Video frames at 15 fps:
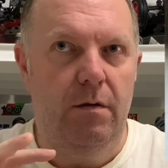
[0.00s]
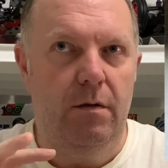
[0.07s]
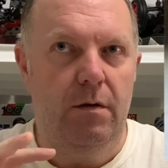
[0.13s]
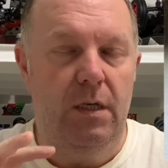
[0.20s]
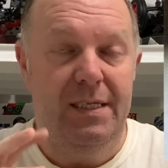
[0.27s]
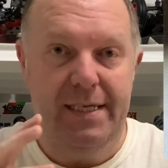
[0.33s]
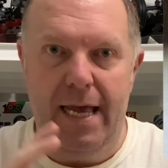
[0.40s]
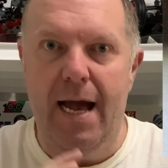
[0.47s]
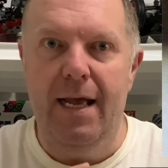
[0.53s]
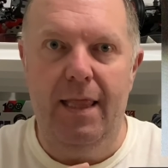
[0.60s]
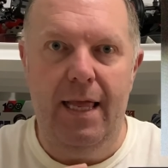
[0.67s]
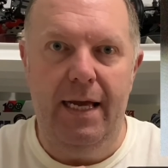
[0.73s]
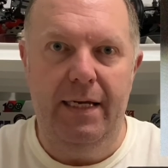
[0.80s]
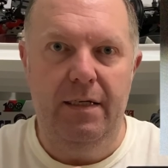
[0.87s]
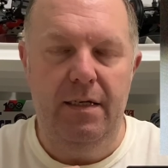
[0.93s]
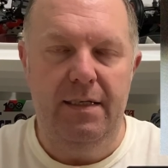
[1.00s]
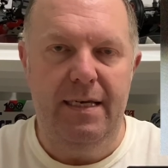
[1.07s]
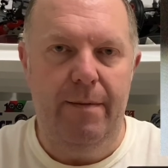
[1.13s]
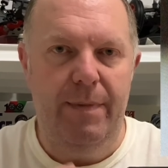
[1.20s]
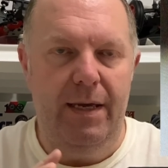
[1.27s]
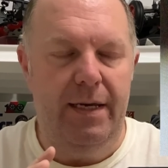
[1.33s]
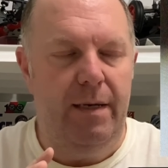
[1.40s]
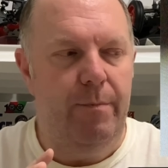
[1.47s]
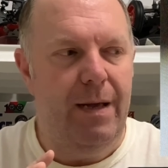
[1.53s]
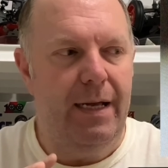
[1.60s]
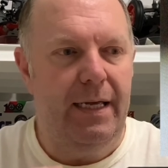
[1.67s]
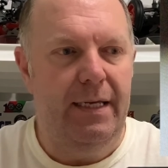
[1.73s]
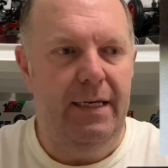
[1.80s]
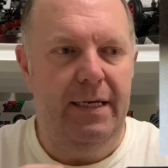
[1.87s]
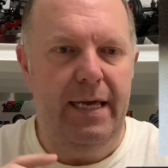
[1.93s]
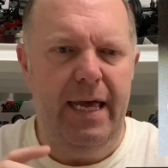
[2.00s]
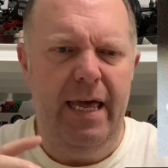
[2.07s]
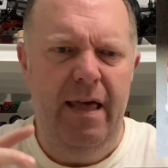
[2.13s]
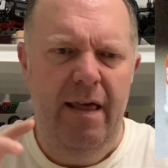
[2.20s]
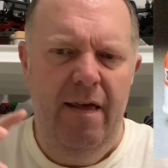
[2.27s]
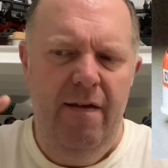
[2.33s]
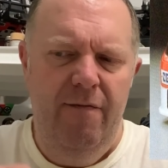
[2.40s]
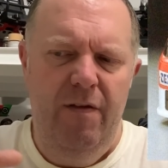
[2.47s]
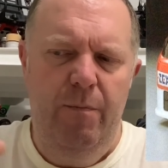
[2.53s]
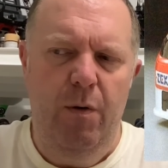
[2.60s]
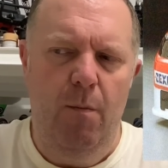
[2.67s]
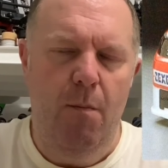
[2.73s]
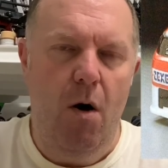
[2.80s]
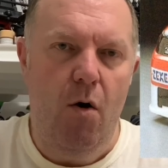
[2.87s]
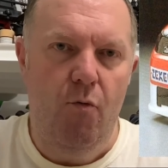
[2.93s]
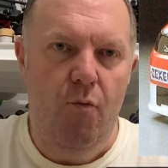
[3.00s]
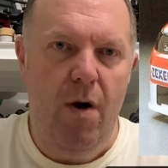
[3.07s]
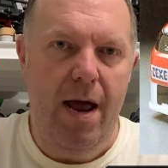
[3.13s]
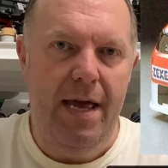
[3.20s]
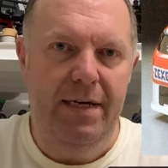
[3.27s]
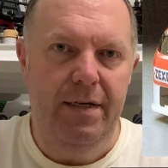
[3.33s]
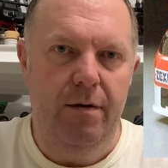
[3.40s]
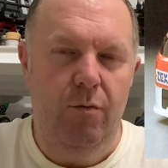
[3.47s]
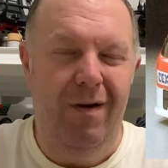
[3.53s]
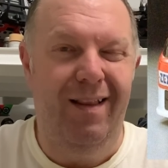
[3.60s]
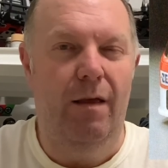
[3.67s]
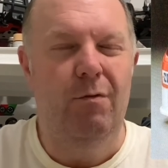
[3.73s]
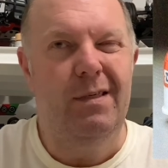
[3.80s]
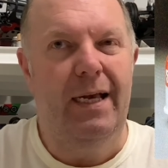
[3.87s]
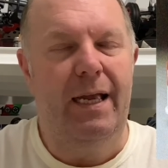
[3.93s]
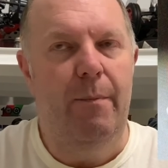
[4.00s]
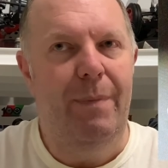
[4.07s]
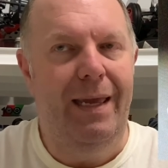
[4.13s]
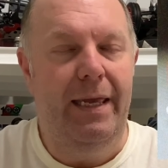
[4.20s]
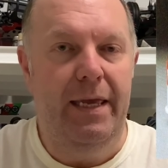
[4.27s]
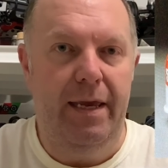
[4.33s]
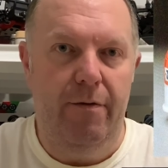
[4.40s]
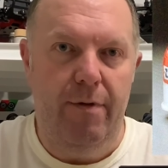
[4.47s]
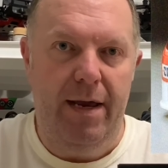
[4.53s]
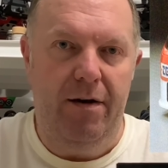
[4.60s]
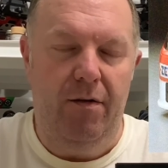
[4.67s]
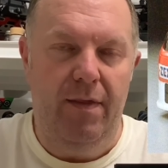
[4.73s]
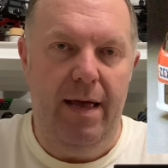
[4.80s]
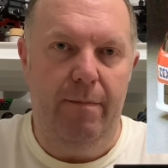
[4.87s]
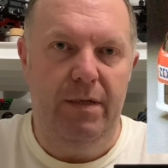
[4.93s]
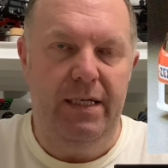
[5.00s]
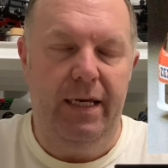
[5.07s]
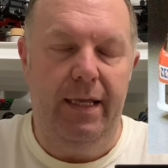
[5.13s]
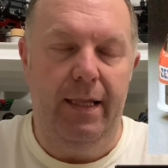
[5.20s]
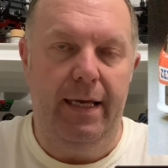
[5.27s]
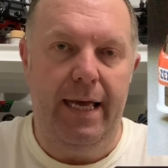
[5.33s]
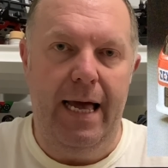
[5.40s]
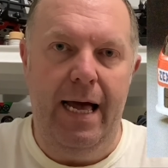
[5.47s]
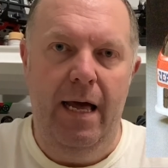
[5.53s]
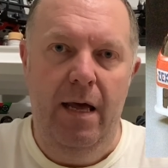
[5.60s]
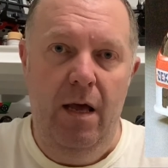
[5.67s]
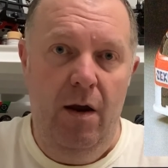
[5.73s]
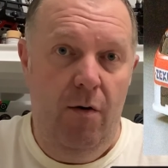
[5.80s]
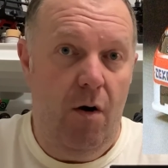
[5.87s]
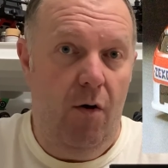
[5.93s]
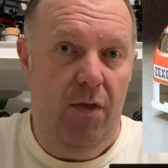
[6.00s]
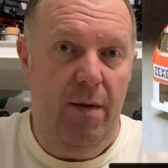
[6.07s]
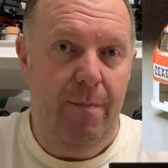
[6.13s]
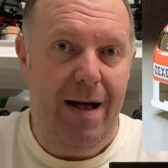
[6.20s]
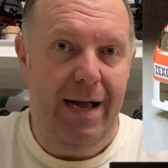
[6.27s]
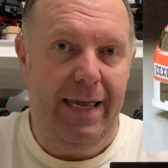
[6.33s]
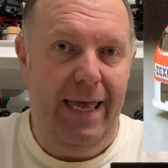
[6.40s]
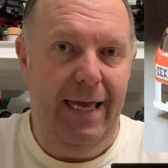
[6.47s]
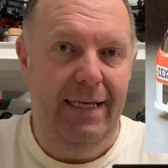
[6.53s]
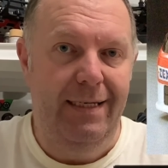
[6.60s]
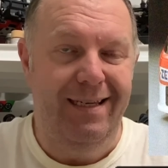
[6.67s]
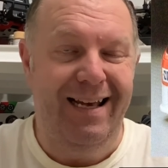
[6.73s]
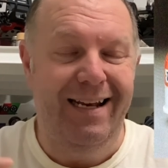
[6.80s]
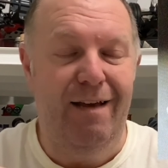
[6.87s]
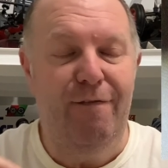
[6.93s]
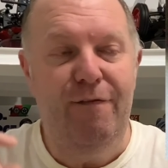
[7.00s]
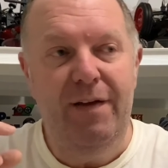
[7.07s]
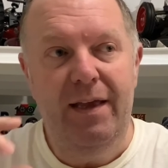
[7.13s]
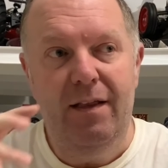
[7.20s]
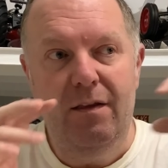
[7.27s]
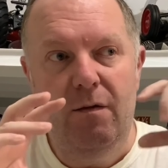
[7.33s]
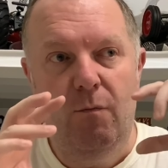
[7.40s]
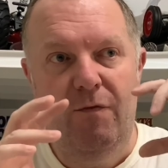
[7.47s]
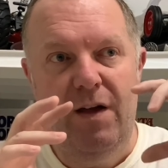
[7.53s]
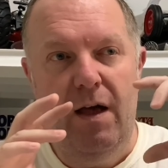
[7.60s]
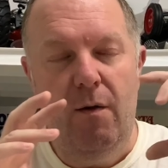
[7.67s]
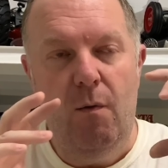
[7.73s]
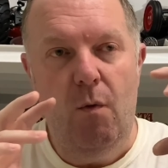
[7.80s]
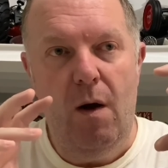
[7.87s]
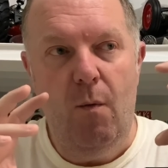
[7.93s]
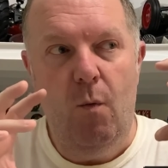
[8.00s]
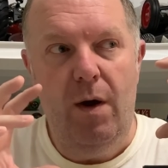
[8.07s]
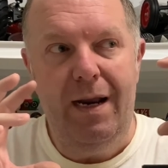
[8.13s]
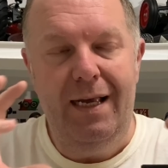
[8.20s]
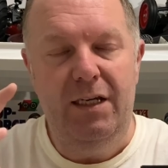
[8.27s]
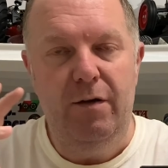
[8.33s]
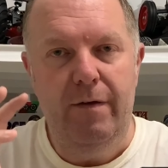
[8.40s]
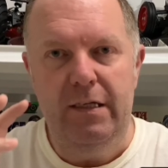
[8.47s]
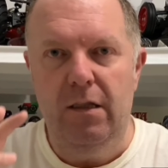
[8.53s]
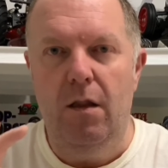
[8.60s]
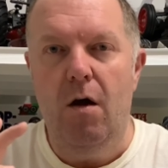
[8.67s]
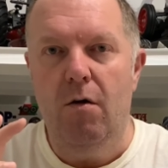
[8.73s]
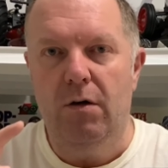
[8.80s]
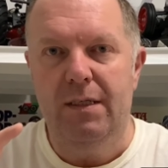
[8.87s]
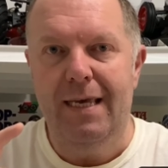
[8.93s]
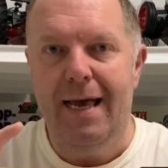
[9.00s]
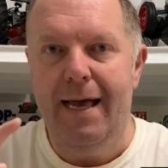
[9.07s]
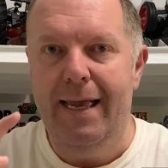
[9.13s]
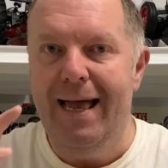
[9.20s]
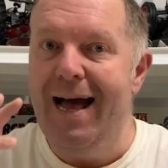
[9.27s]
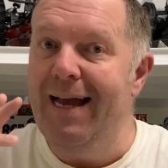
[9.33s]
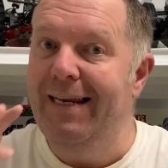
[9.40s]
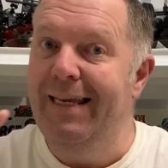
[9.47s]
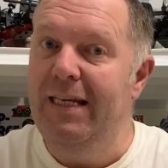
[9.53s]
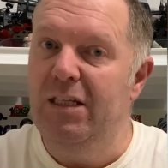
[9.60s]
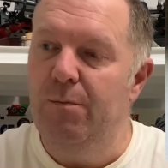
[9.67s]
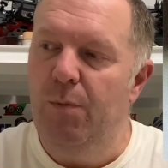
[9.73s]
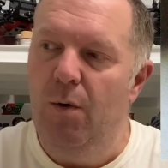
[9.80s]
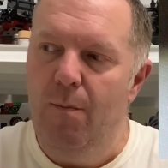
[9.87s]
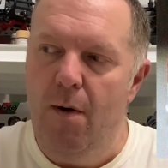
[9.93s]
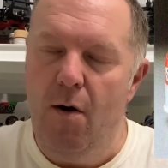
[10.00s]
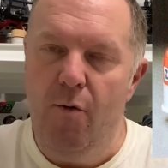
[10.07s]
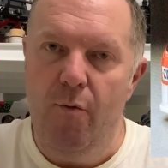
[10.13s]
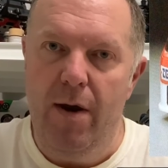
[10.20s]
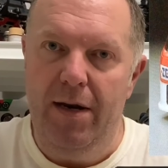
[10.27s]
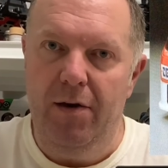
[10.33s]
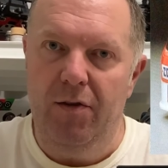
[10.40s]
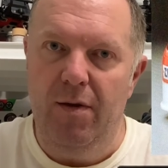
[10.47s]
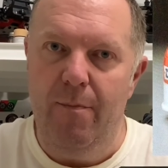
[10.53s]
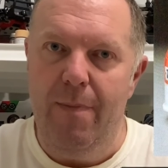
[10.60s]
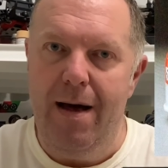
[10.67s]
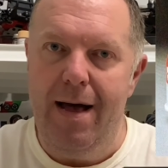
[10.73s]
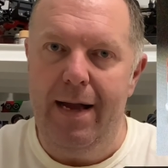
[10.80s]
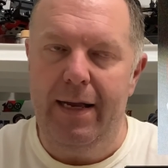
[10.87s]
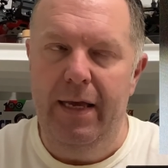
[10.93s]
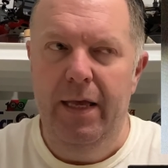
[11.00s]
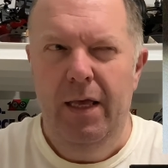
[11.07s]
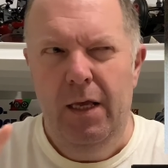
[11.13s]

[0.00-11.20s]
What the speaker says: Skyline that Tamiya did back in the day, they put more red, well it was like a pinky red on that particular car, on the back end, and I feel that when I do this Loctite I need to put more red on the back.